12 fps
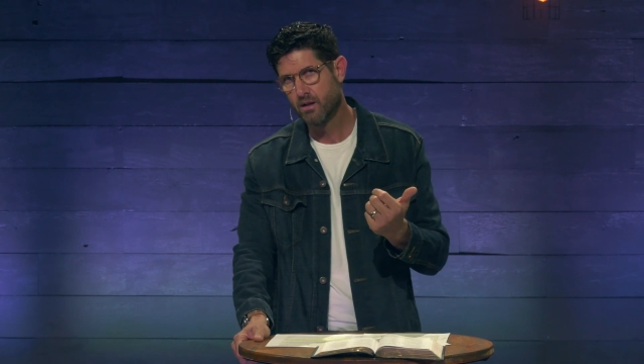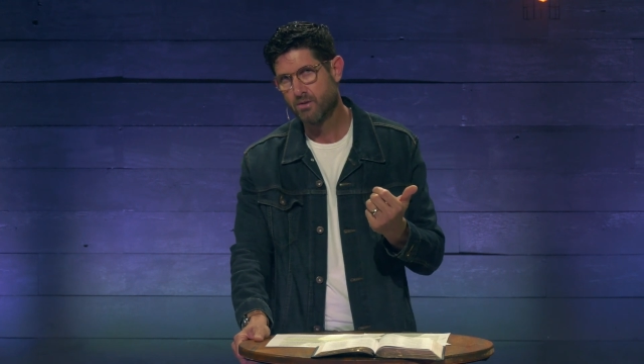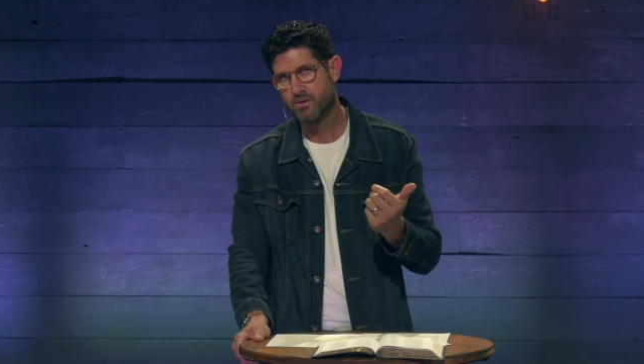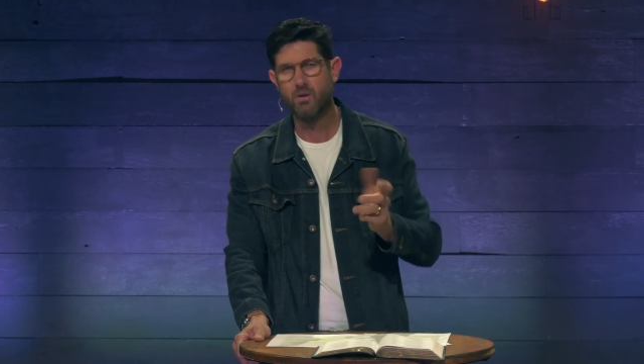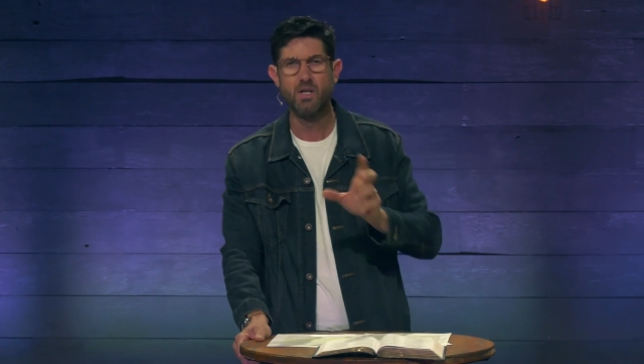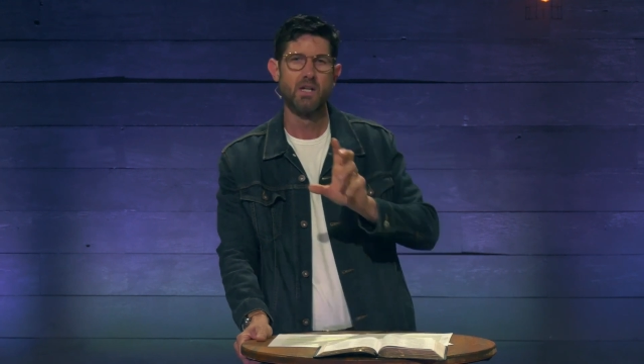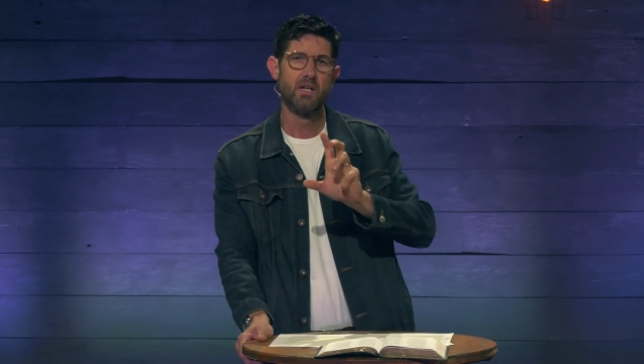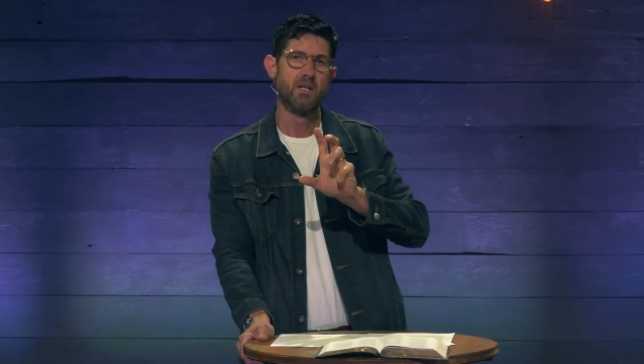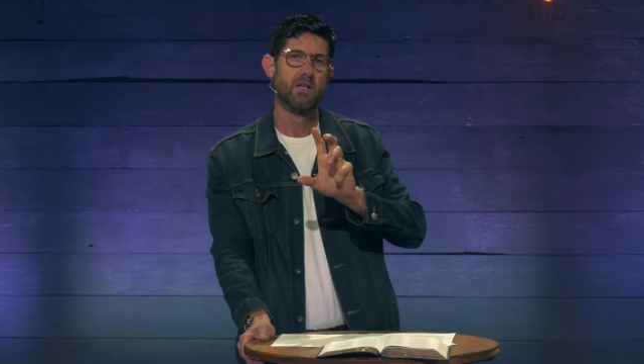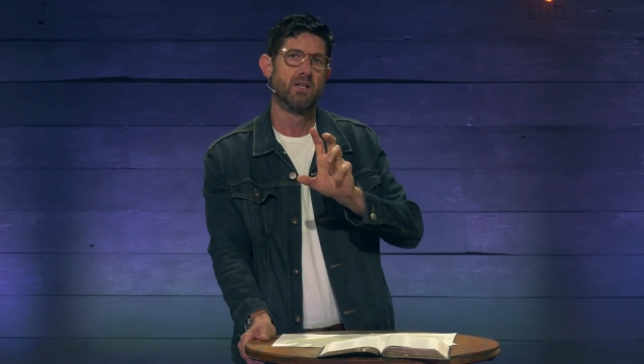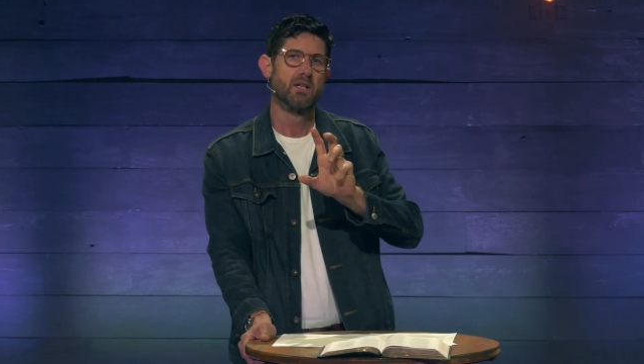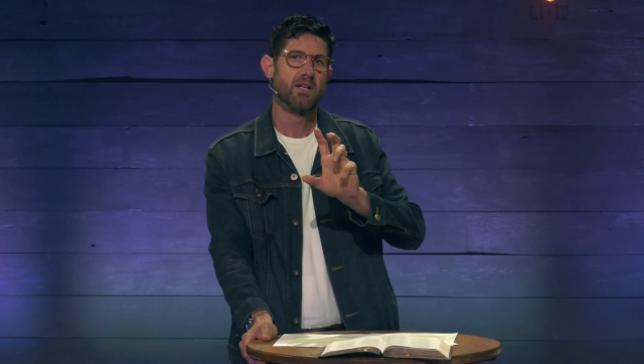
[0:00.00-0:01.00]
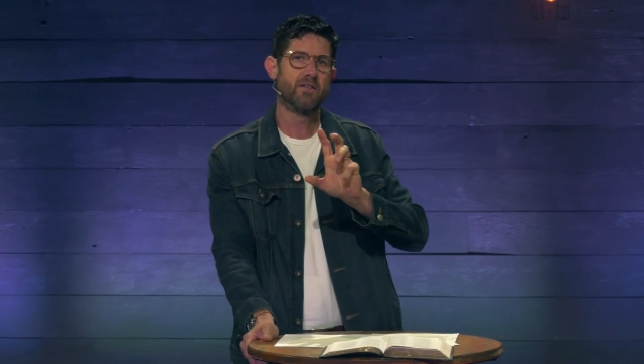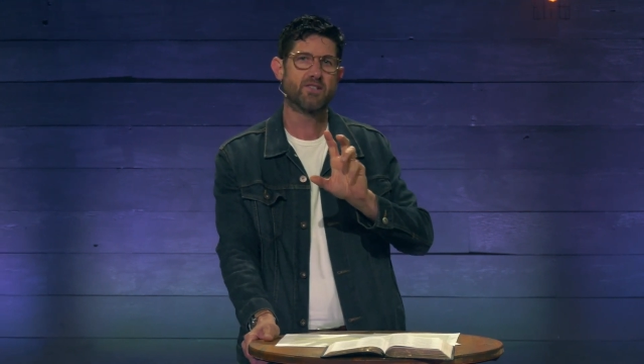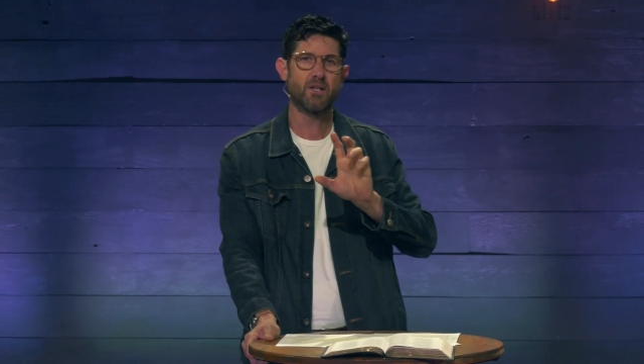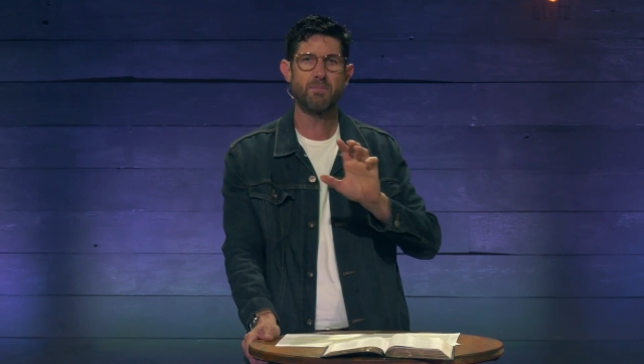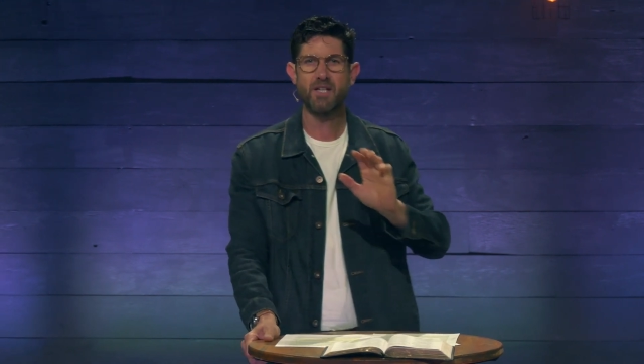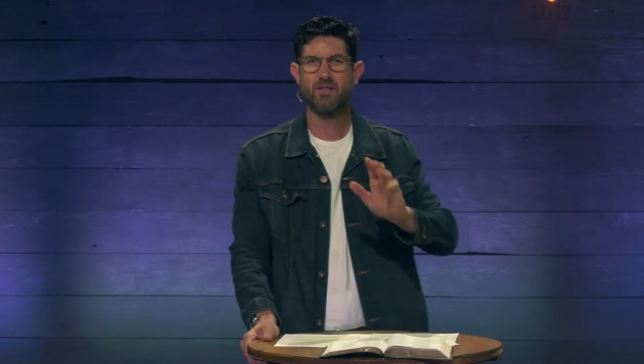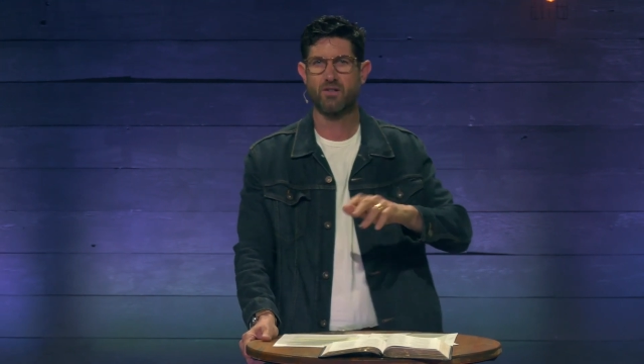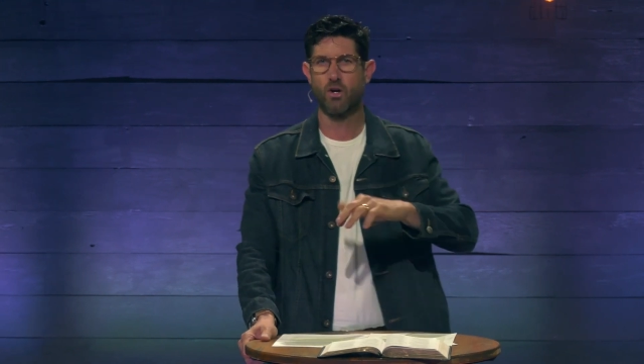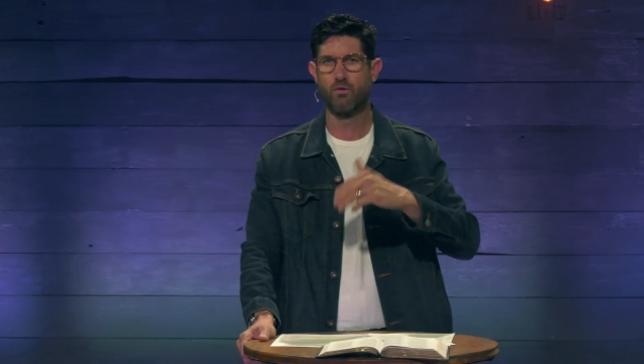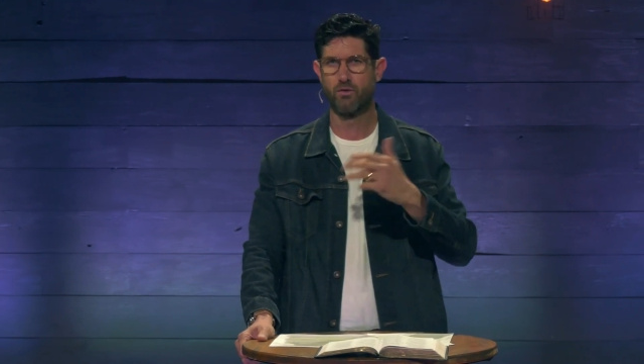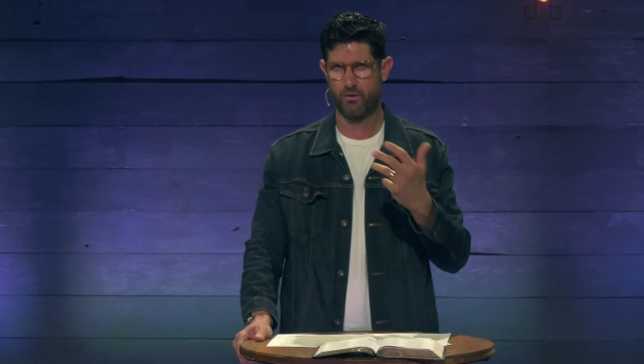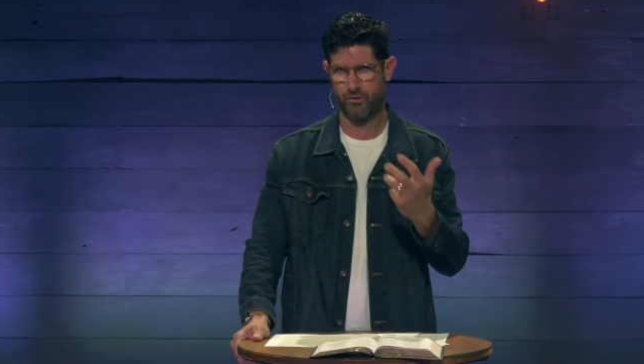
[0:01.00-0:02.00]
So if something is
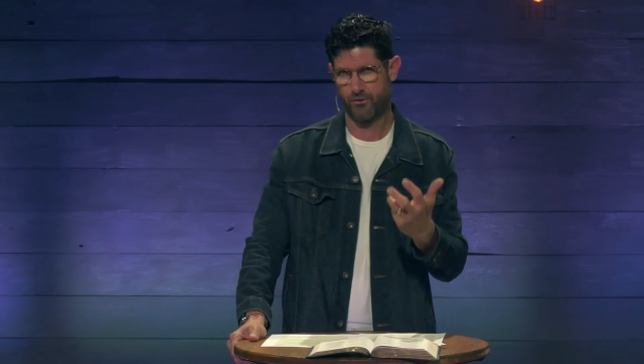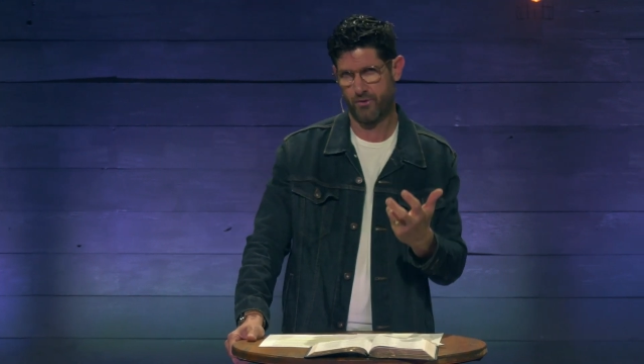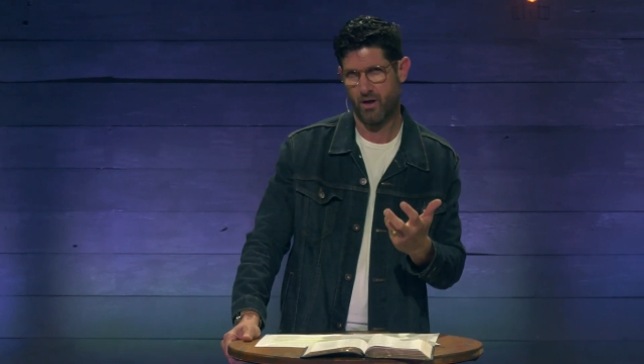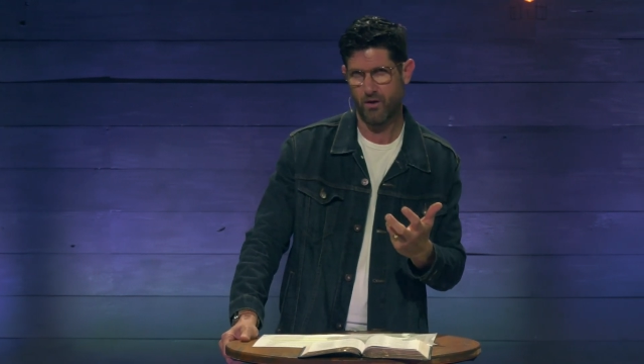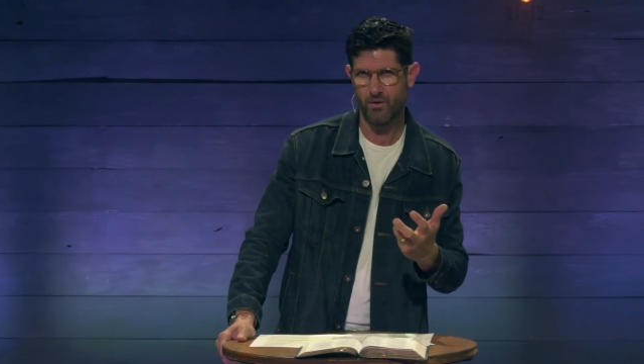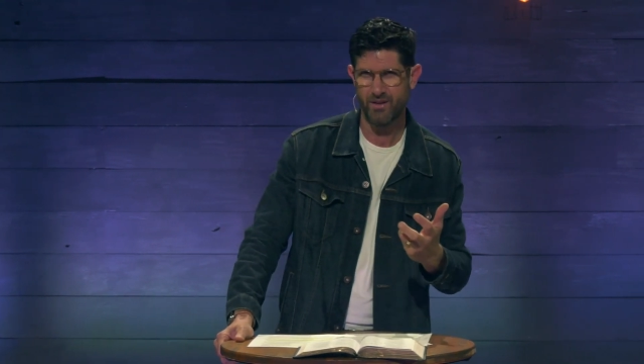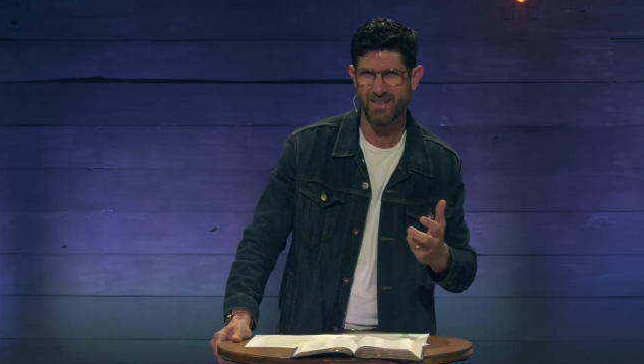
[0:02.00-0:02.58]
overthrown,